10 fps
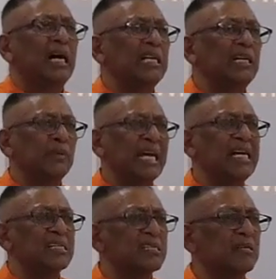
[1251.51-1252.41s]
and they would
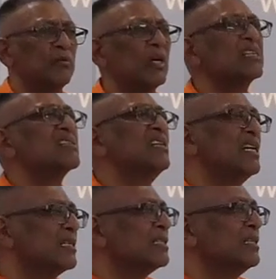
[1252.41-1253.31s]
ask, what is
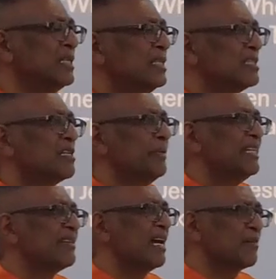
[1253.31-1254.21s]
there to be
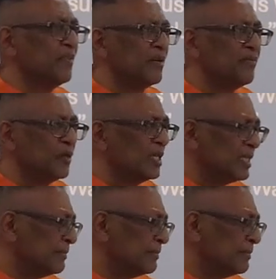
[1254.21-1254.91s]
thankful for?